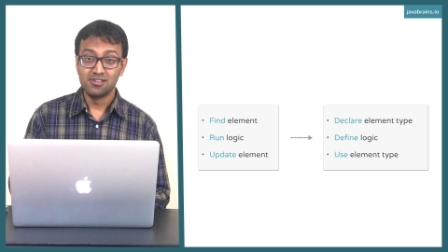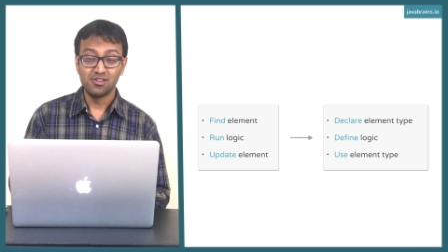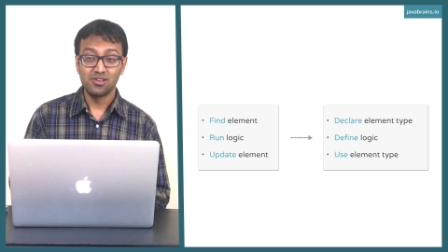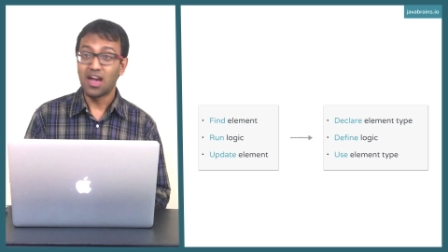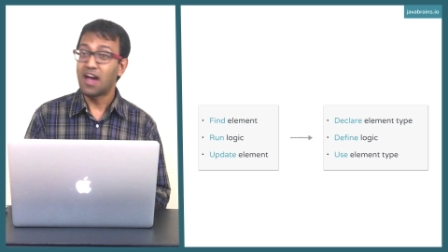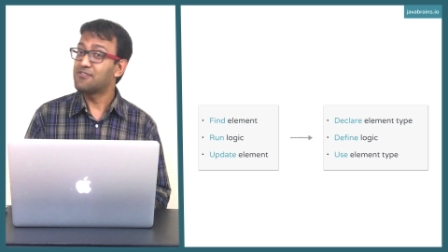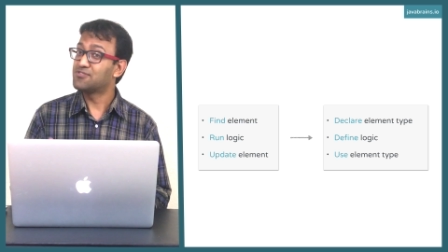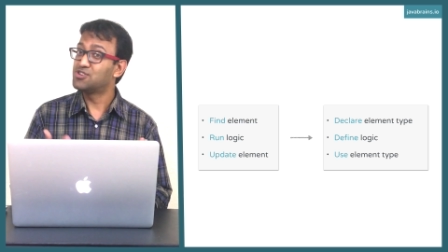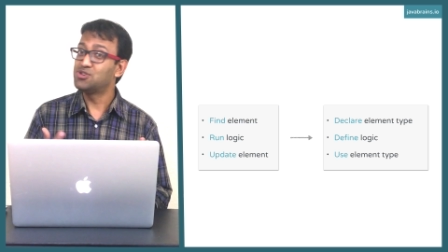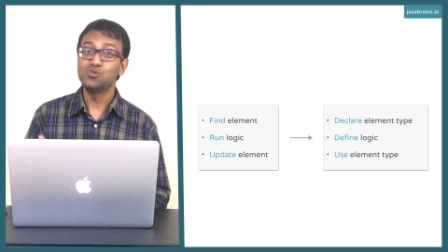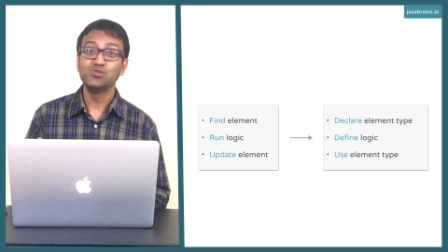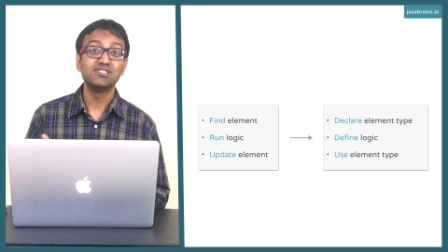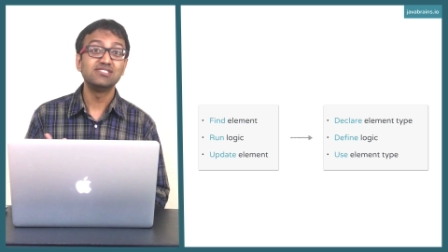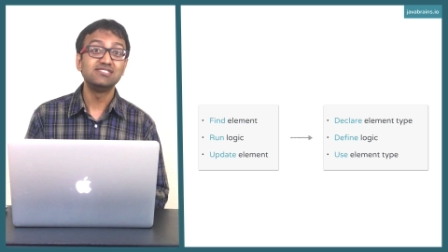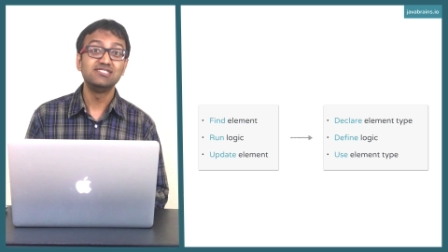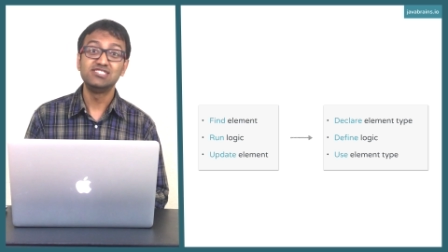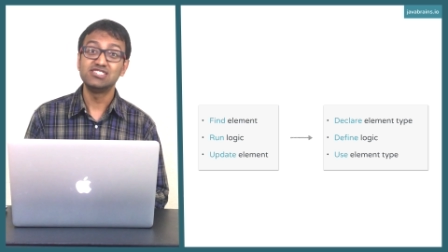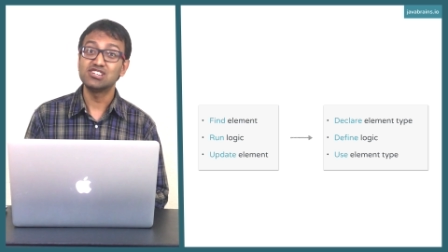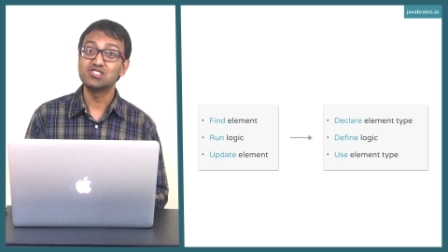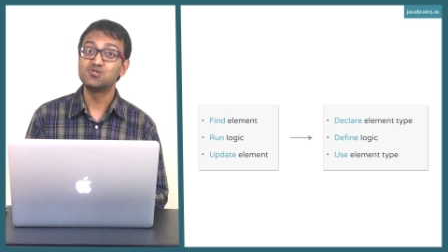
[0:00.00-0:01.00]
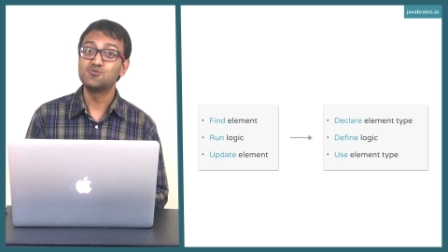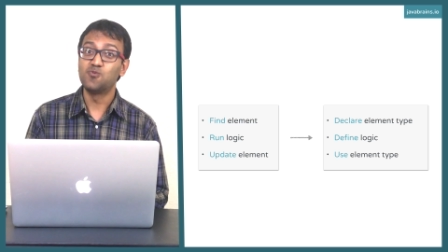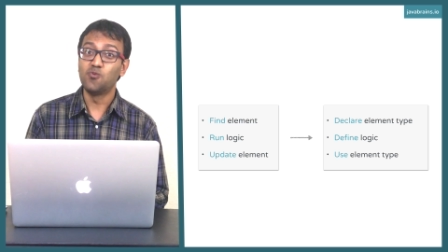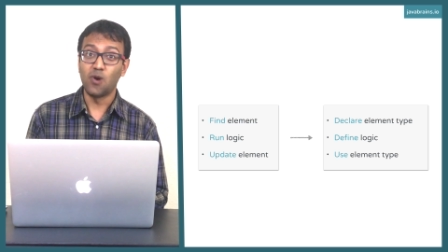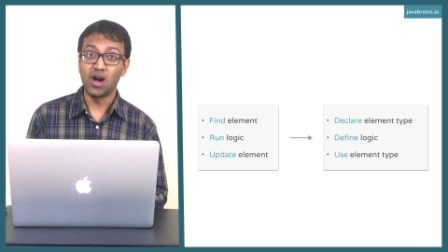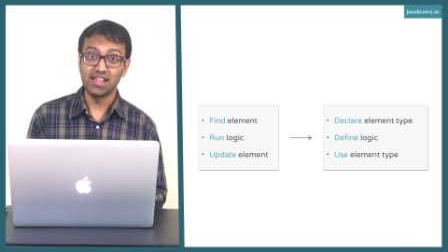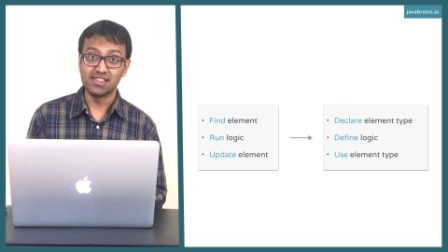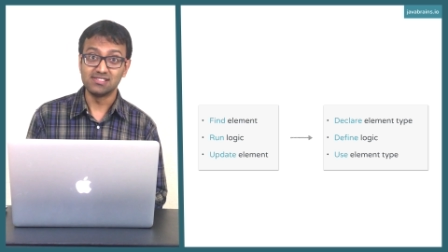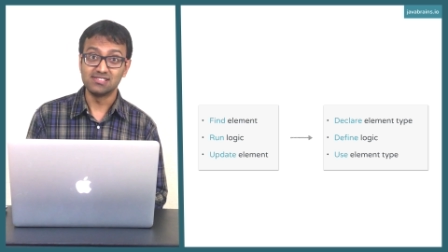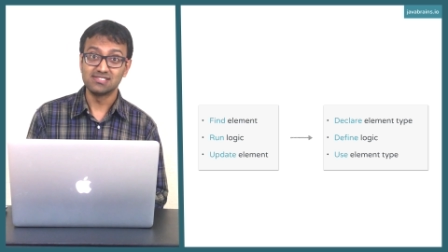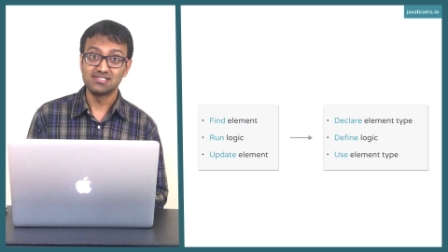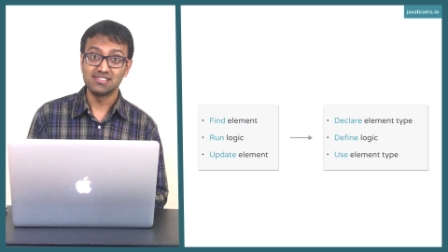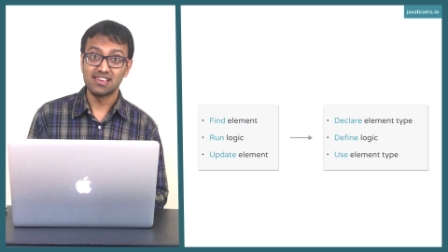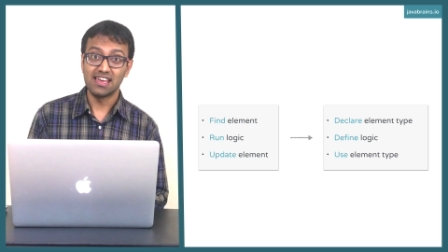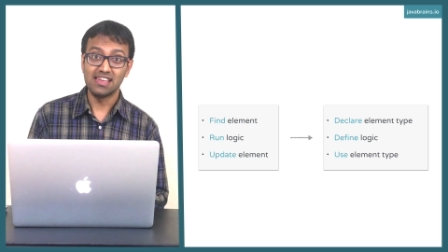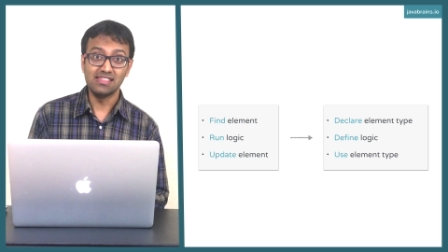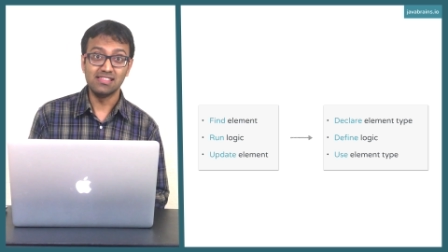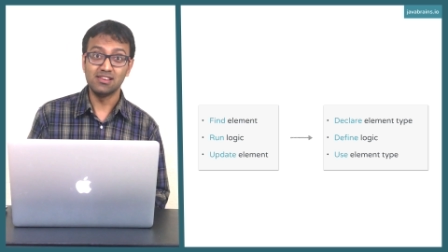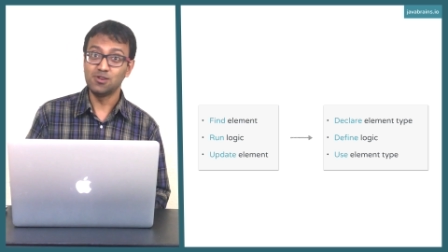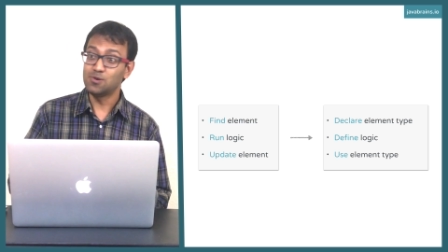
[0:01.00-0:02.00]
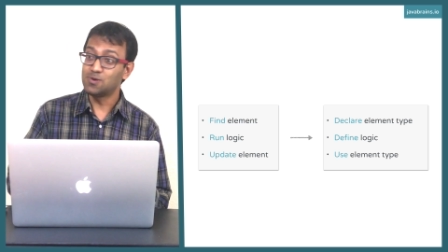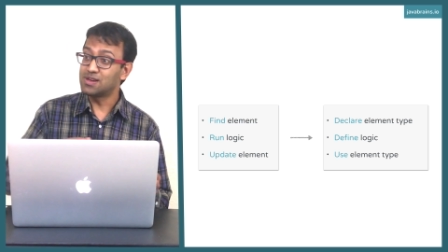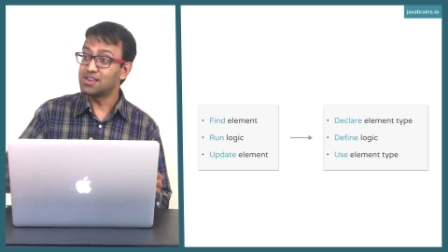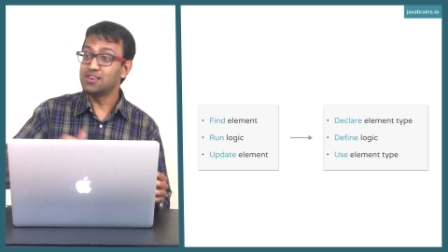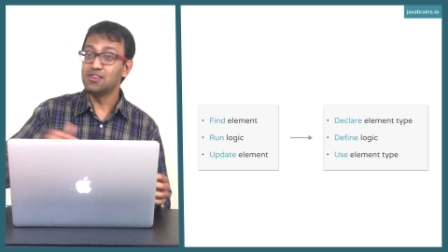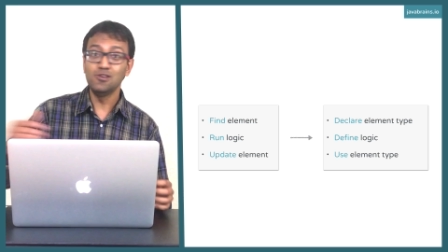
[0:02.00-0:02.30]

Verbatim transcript: you have to do that just once, and then you can